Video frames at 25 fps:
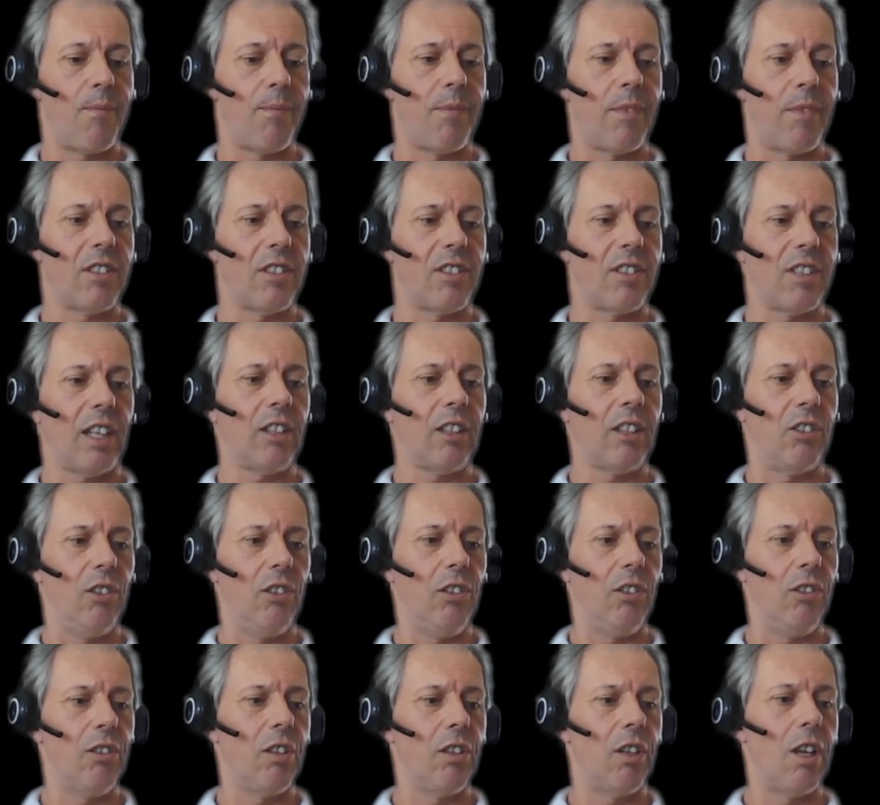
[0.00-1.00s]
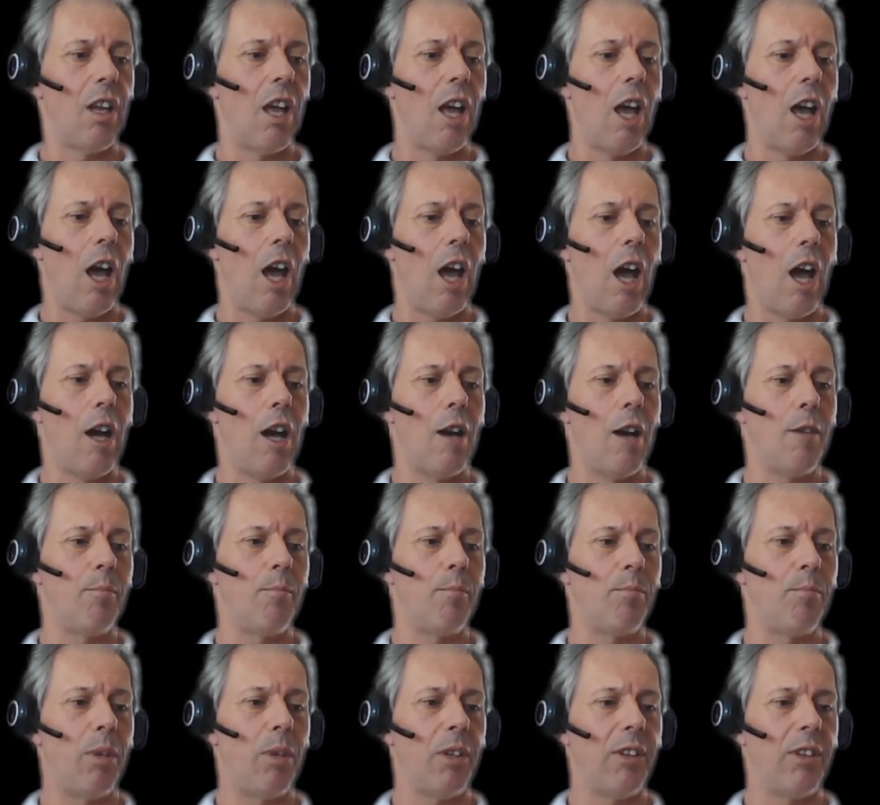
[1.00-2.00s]
they're sanctioned,
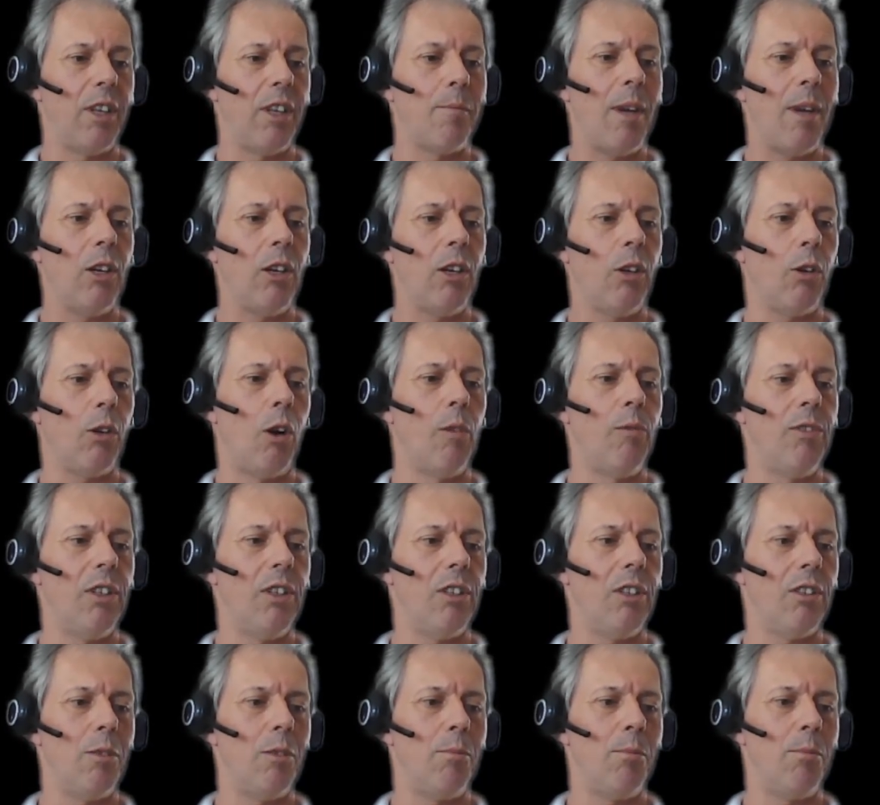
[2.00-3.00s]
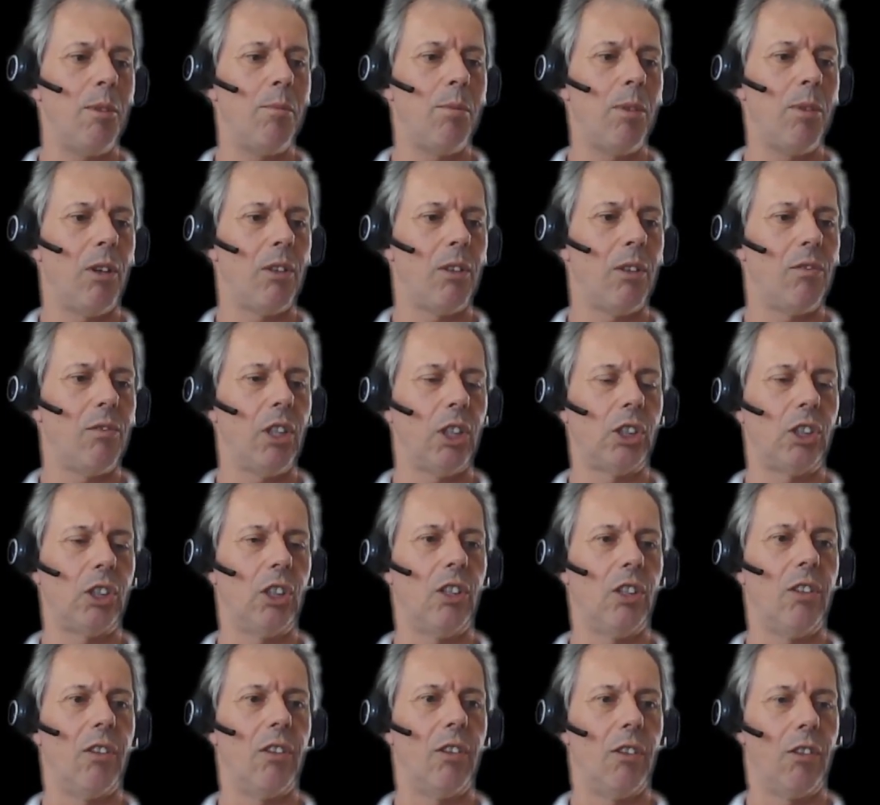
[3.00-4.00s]
um, but they may not obviously be part of Russia.